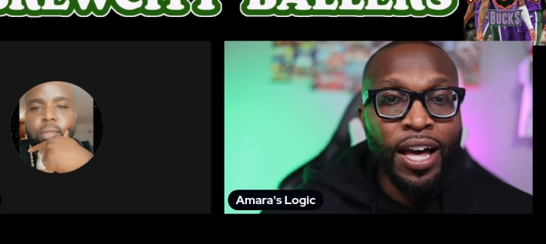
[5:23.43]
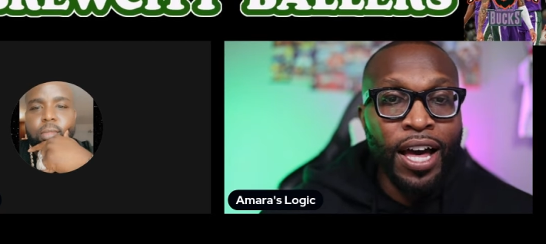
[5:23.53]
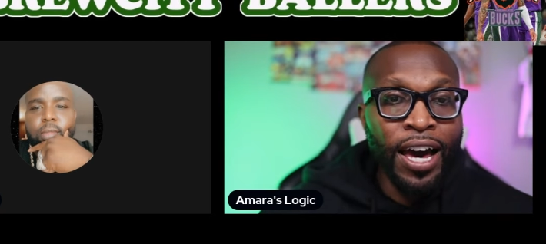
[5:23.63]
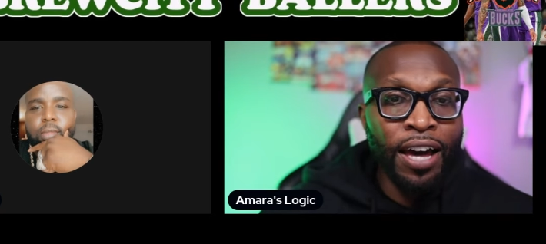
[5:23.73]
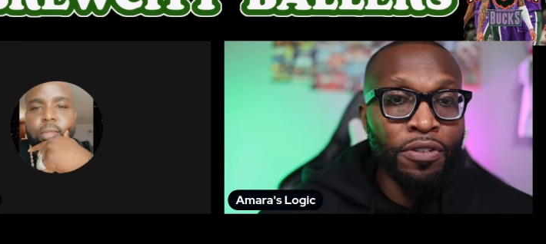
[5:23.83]

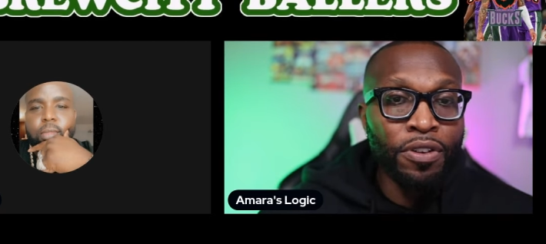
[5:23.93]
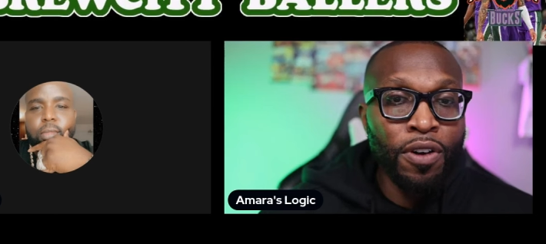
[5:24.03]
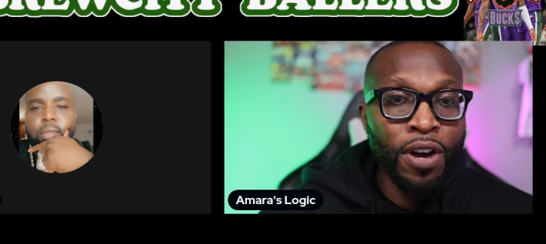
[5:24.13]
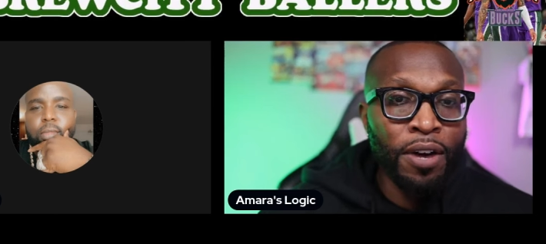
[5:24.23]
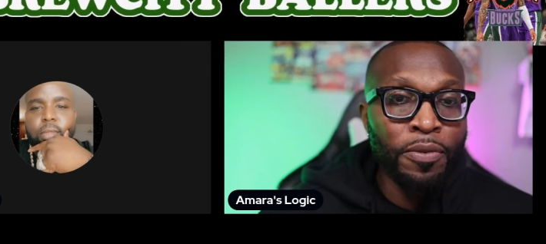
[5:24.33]
Speaker 1: I don't know
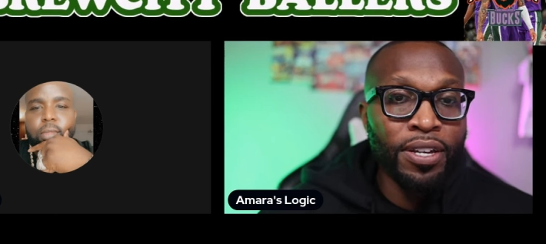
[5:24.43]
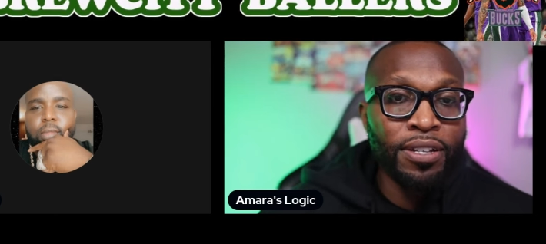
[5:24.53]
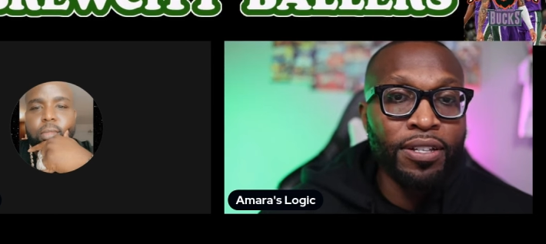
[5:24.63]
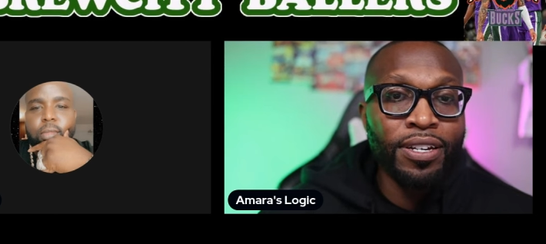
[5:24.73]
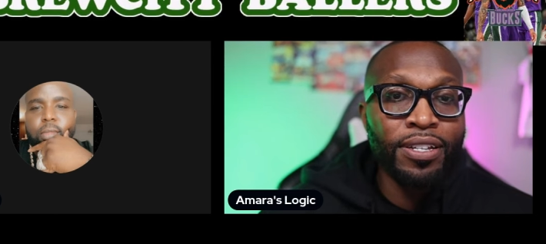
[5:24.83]
how we can
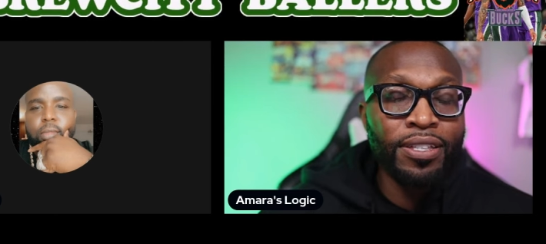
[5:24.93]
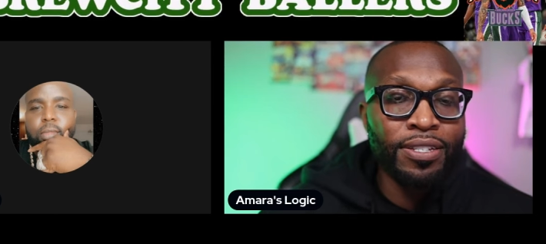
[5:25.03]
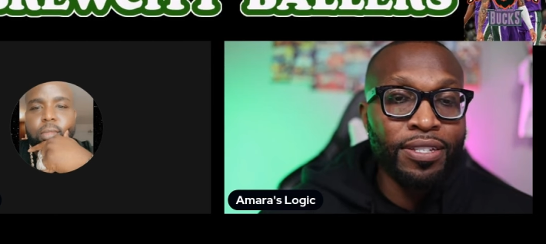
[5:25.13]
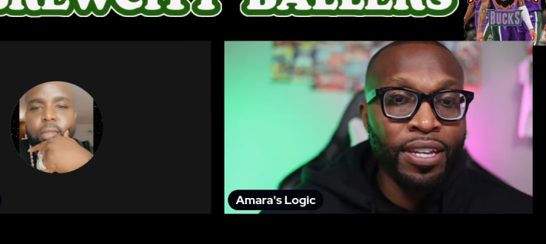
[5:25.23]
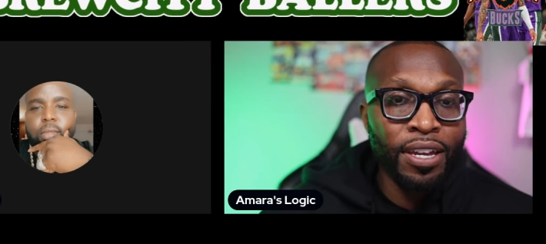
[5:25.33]
look at
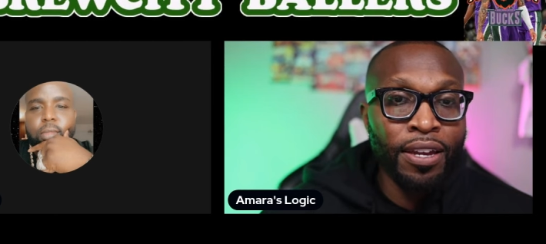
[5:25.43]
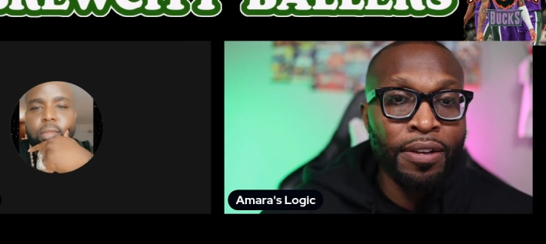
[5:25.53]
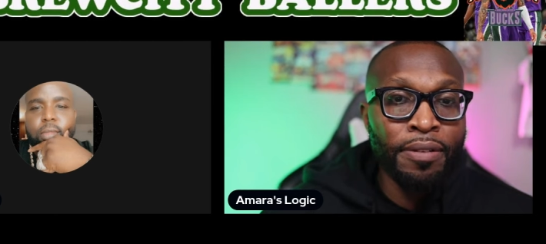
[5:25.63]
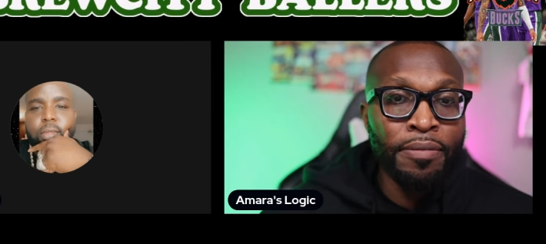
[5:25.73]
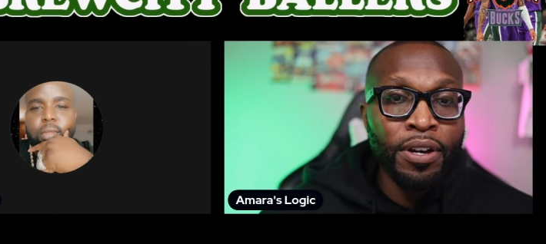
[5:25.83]
this
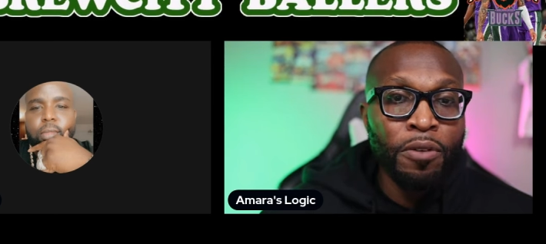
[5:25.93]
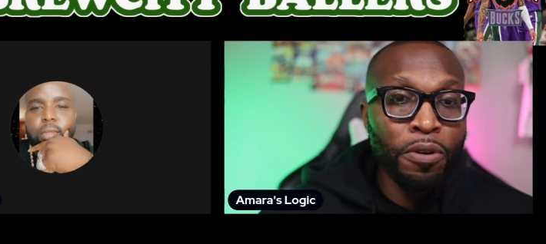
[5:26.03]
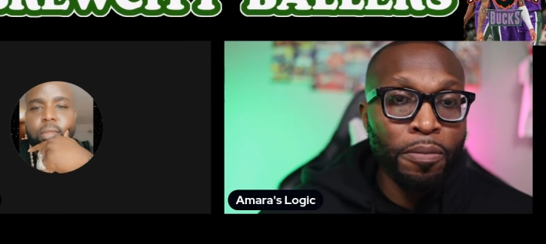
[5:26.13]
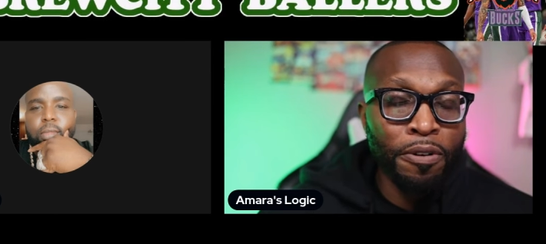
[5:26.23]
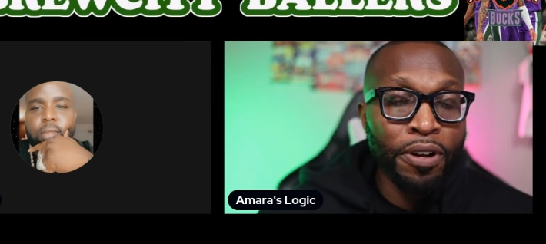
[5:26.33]
team
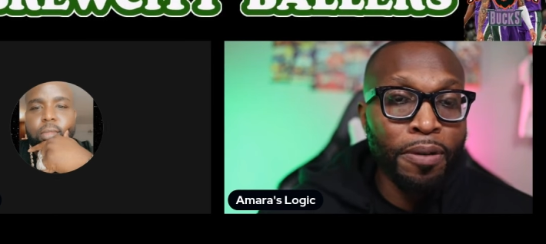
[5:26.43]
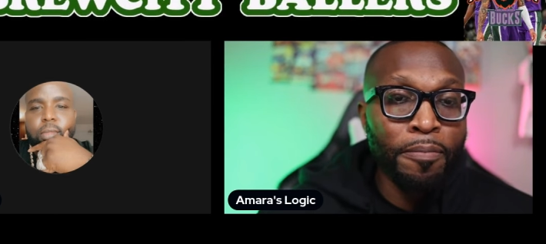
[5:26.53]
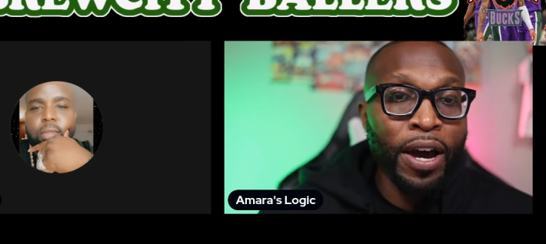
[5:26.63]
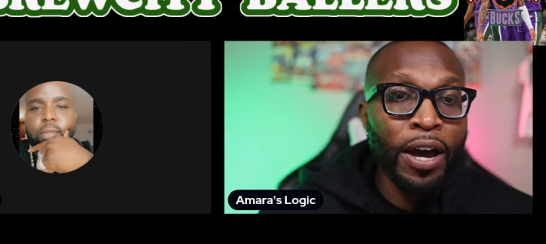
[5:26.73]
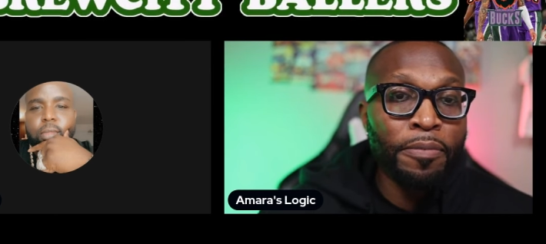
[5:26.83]
with Brook and
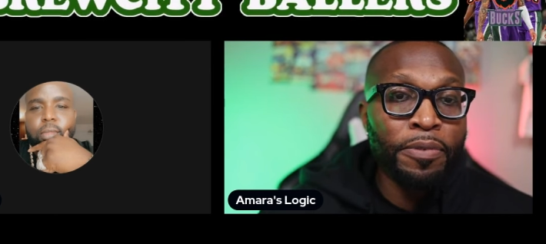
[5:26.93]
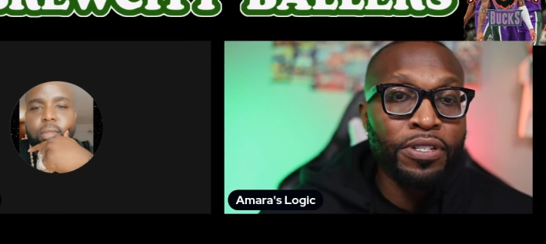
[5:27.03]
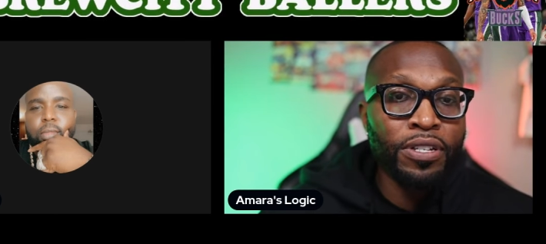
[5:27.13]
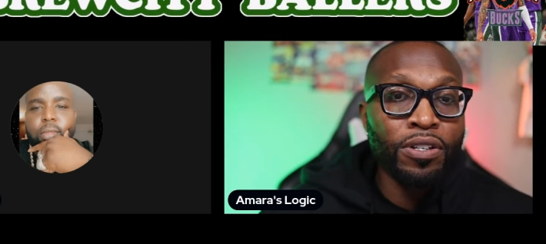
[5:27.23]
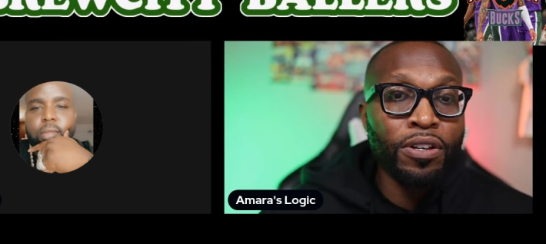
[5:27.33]
Bobby
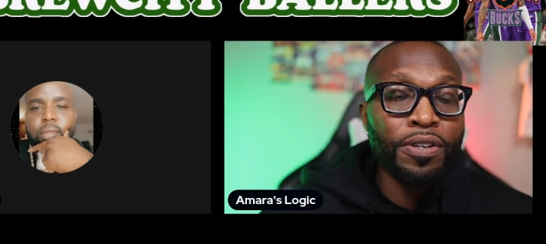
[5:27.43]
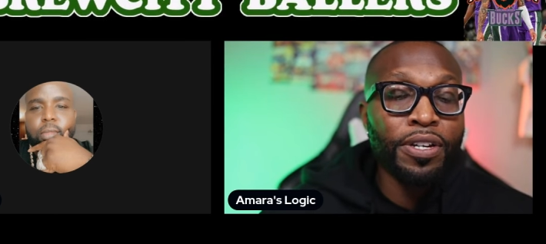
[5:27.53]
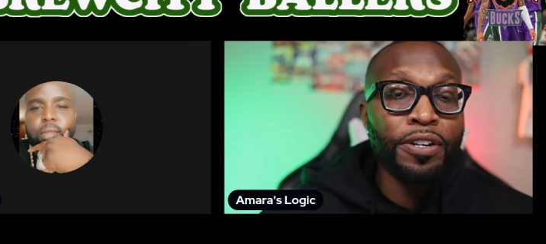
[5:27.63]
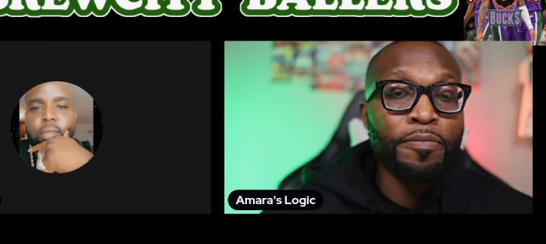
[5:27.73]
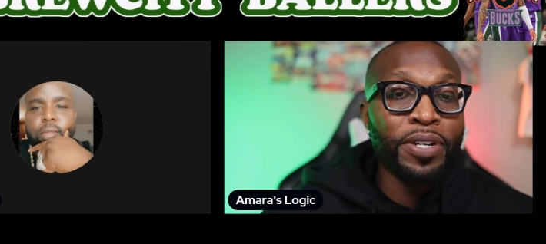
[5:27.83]
still on
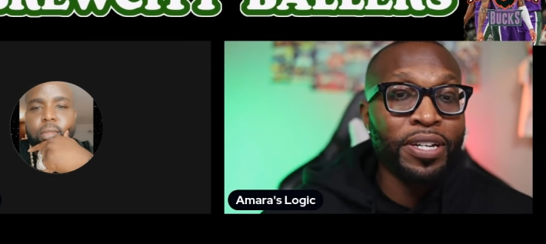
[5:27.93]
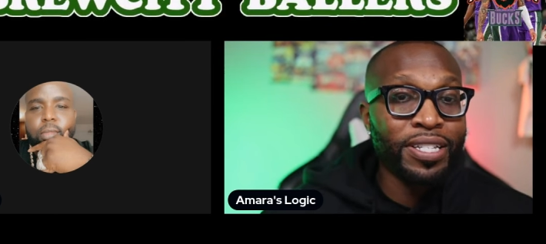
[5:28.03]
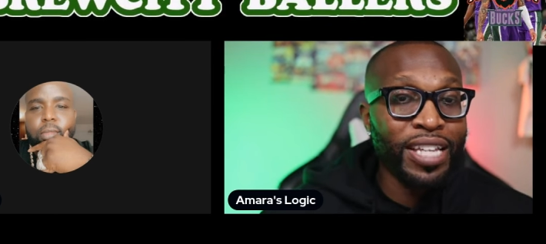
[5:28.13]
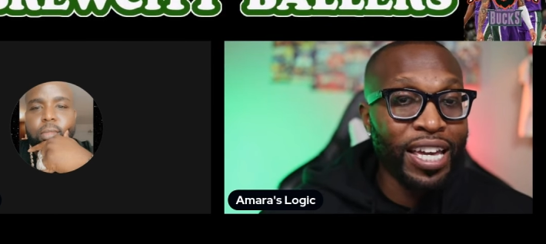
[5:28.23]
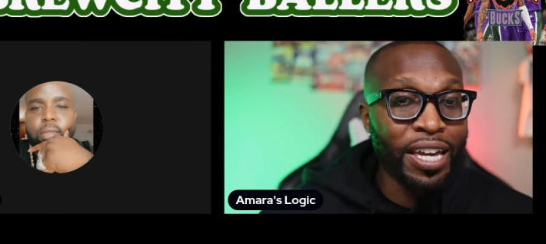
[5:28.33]
here because
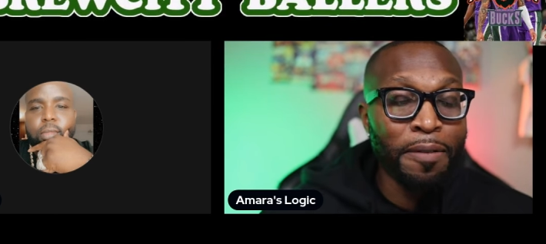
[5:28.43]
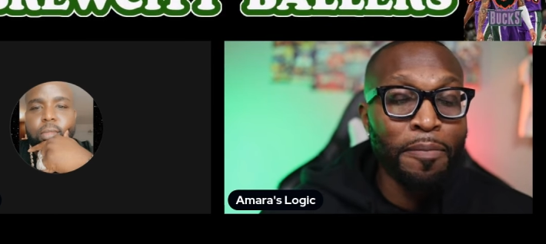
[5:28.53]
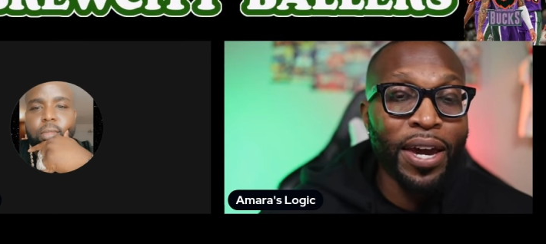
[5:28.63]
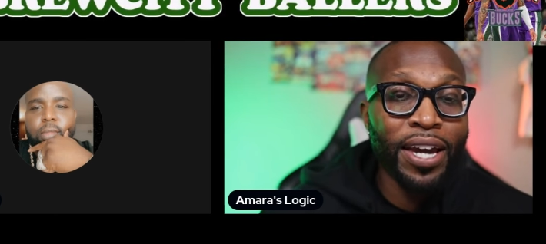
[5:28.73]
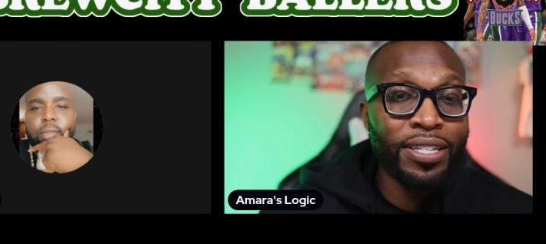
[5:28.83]
they
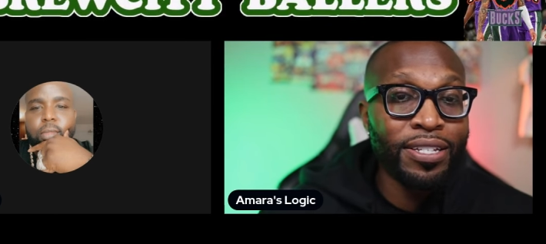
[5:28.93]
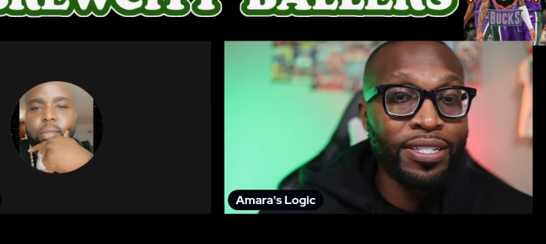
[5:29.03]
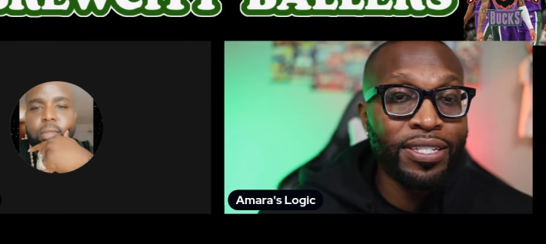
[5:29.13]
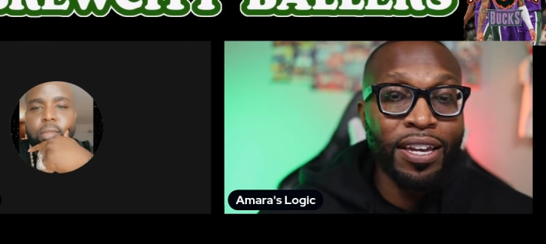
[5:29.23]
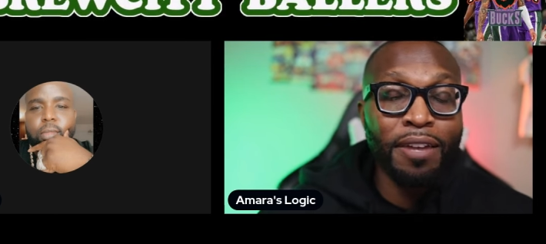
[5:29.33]
impact this
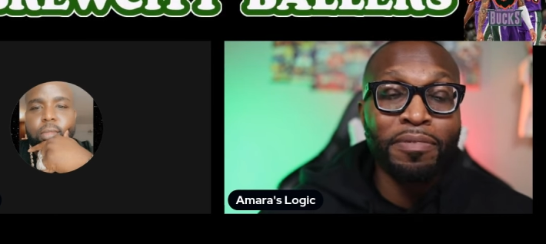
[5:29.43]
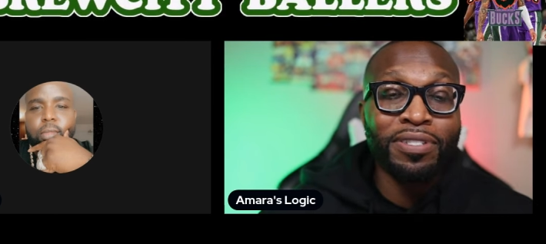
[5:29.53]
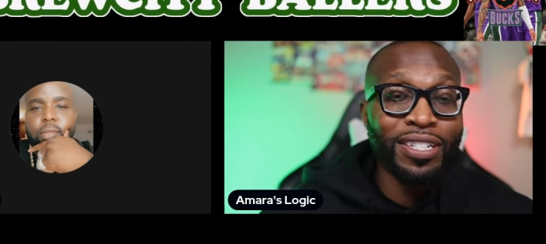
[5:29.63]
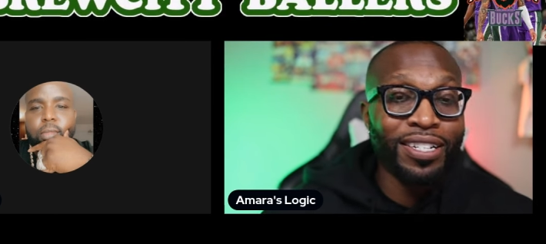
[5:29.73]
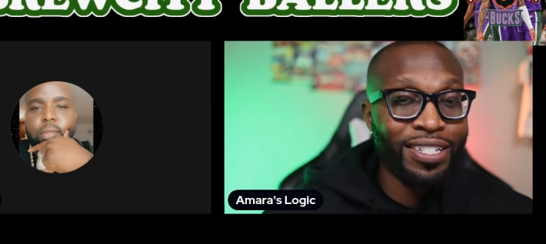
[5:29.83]
team in
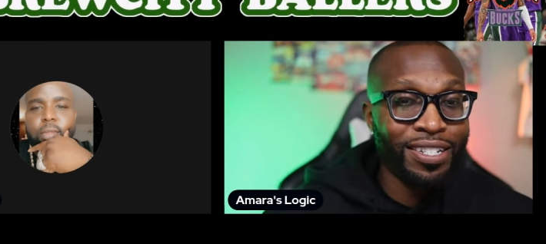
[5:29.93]
such a